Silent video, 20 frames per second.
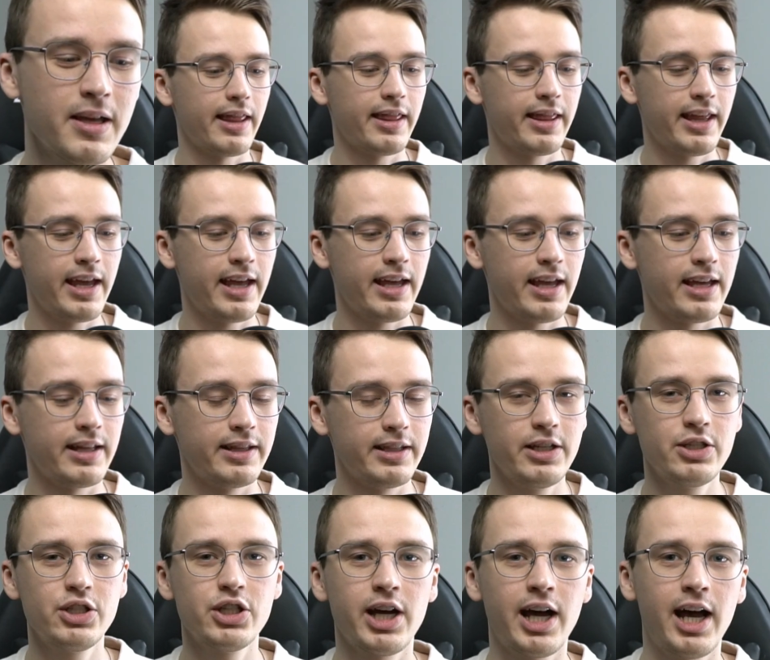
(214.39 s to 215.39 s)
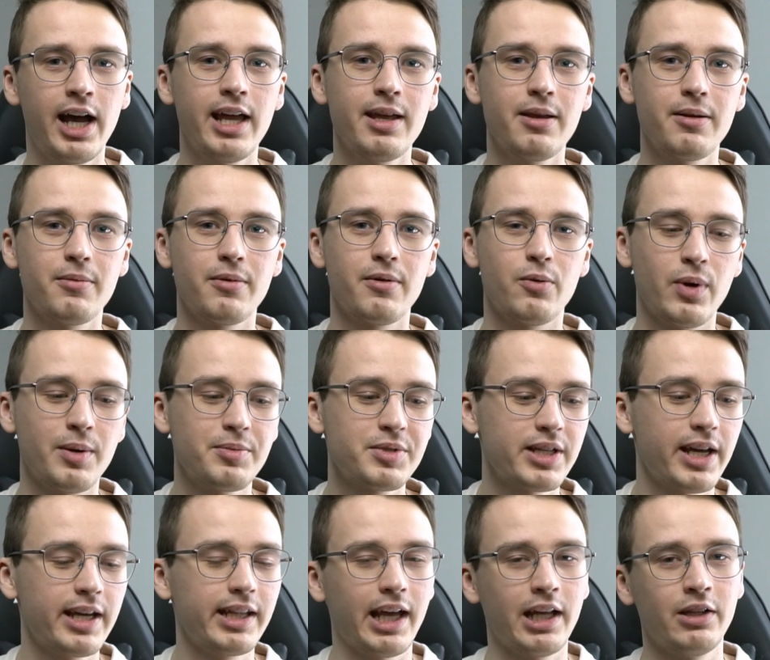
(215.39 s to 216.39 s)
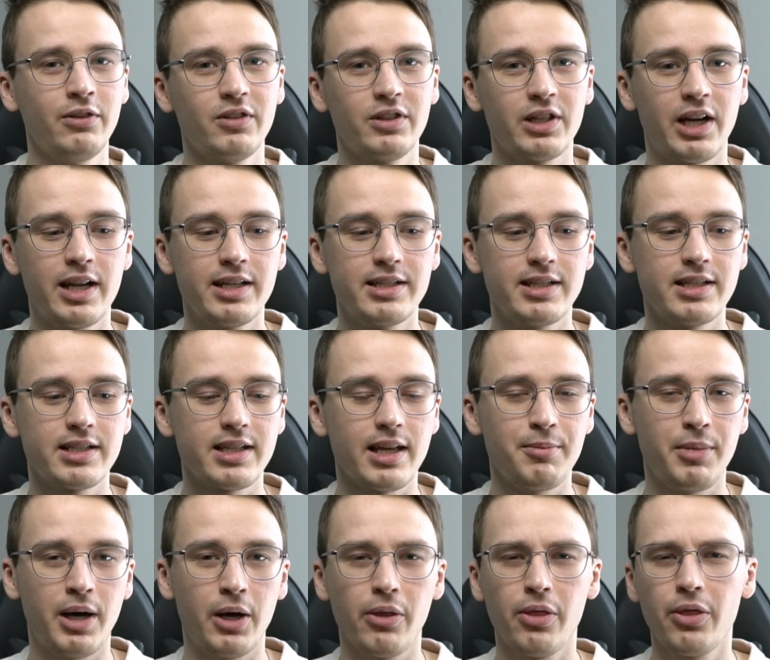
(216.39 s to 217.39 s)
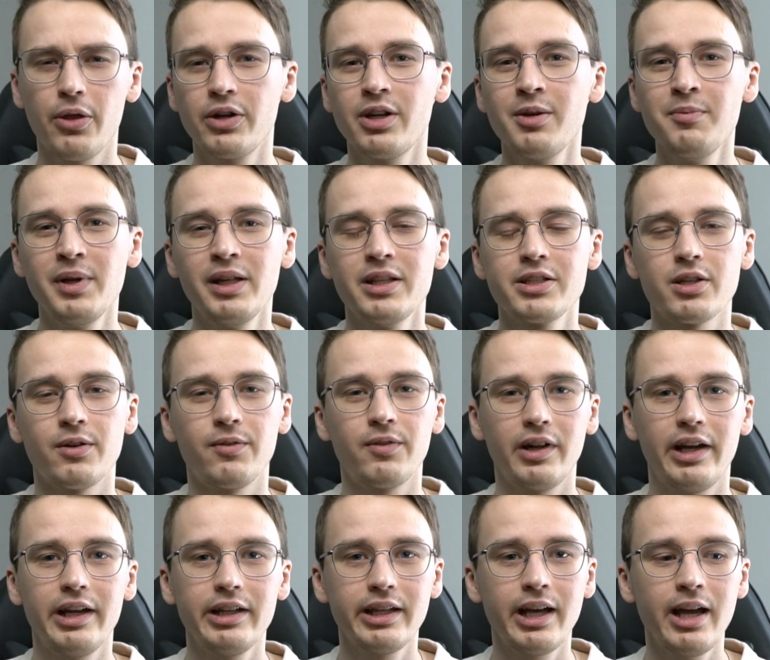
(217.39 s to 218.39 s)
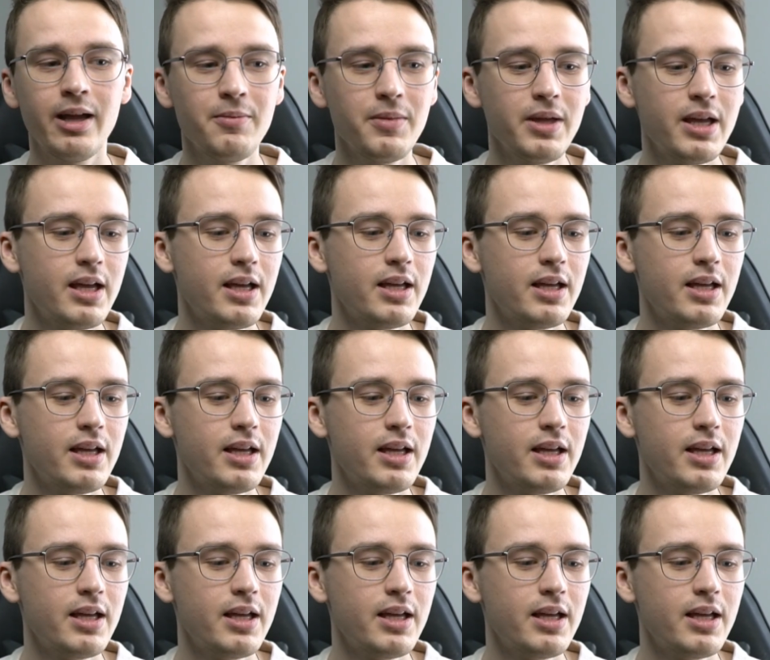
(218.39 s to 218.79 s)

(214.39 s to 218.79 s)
The DJI website advertises about 30 minutes of flight time,